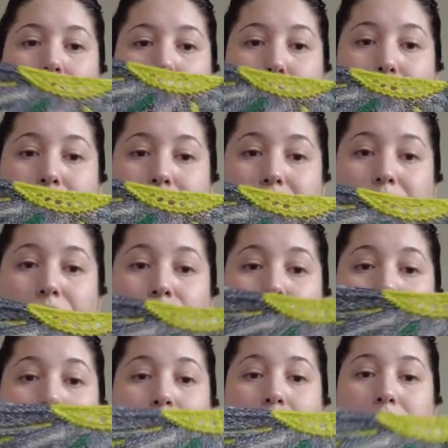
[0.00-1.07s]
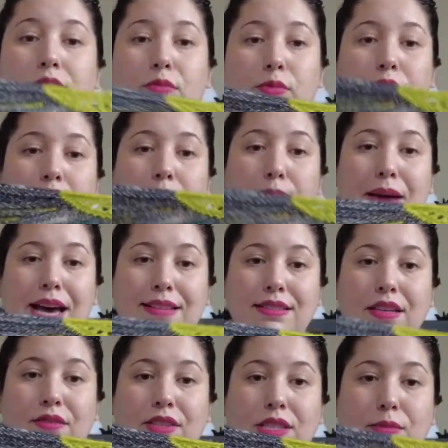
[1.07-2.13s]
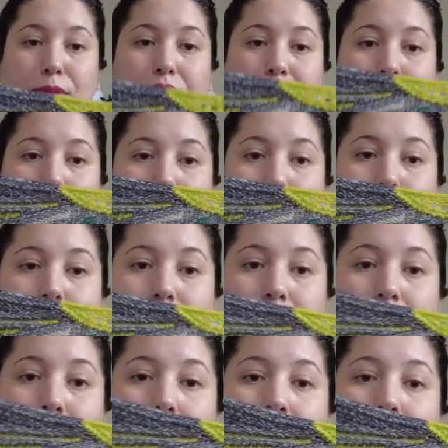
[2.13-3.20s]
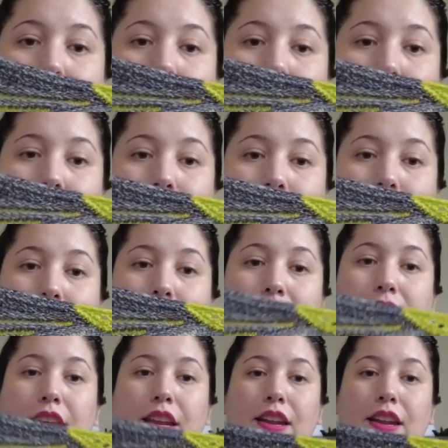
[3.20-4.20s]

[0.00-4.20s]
I mean, it's really massive. It's really huge. See here, and